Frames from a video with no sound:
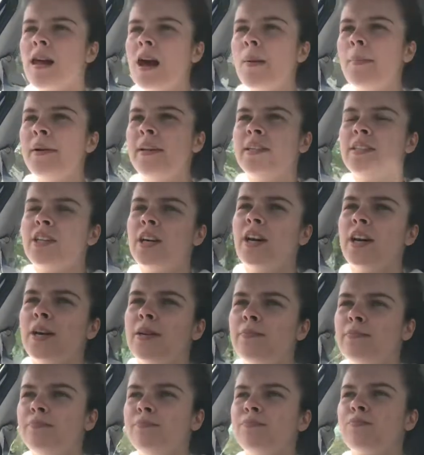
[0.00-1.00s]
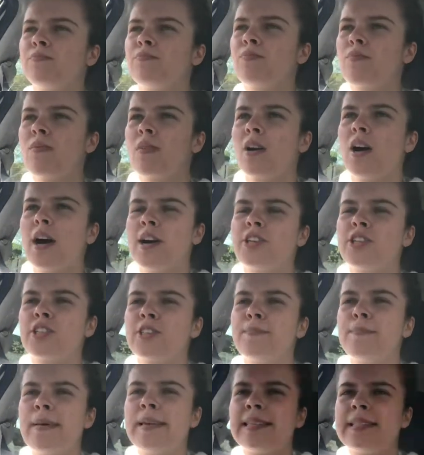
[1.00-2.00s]
an idiot. I just
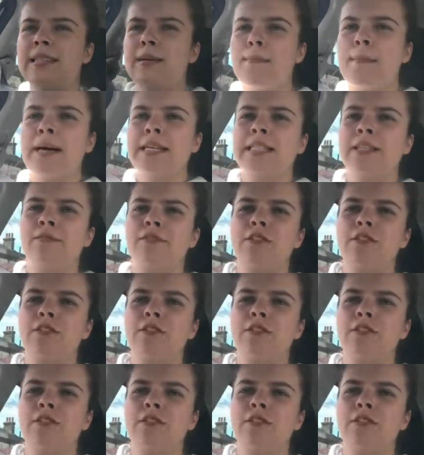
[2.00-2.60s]
missed a massive